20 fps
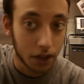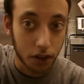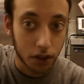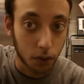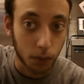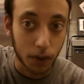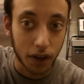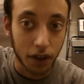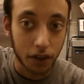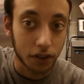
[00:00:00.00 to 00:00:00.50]

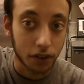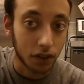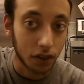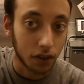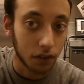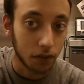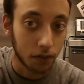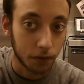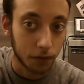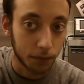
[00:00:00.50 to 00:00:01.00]
the
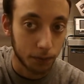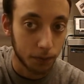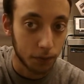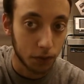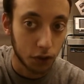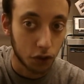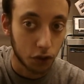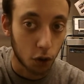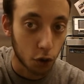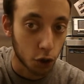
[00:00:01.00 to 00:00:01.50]
relative
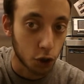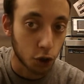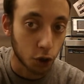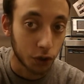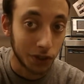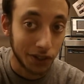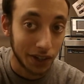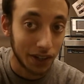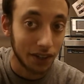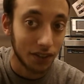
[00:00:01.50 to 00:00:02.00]

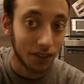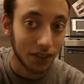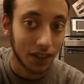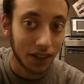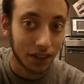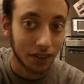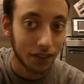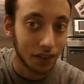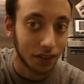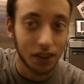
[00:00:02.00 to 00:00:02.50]
social
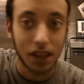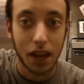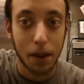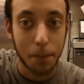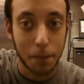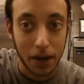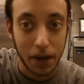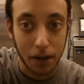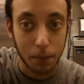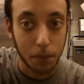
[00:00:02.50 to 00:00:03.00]
distance
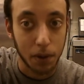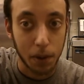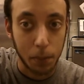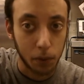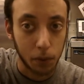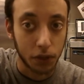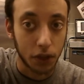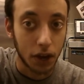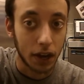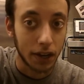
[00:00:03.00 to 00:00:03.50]
that many
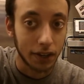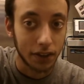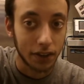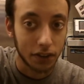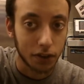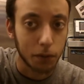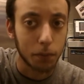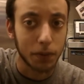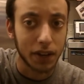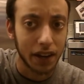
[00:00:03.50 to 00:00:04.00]
people with
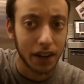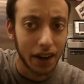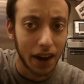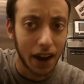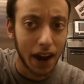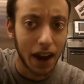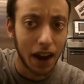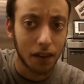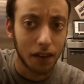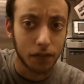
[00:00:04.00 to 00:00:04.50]
autism tend to
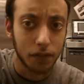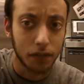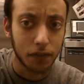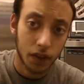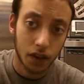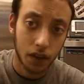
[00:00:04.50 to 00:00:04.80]
have.